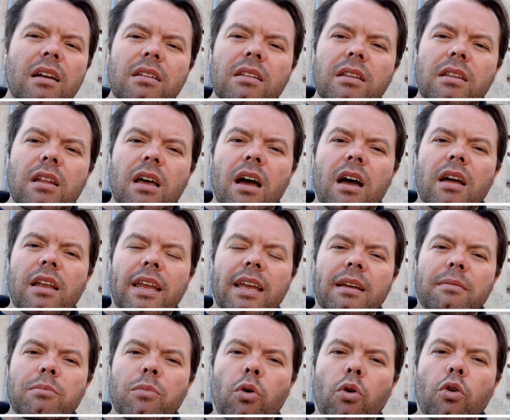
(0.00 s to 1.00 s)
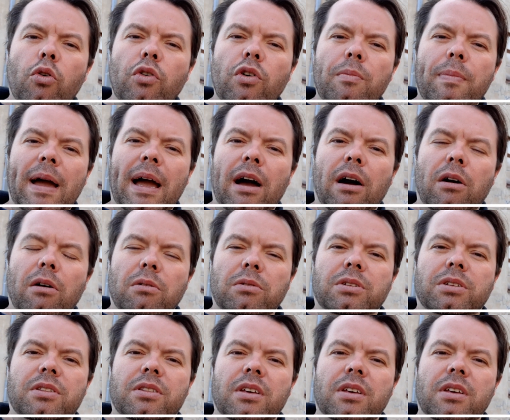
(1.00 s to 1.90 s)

learning more about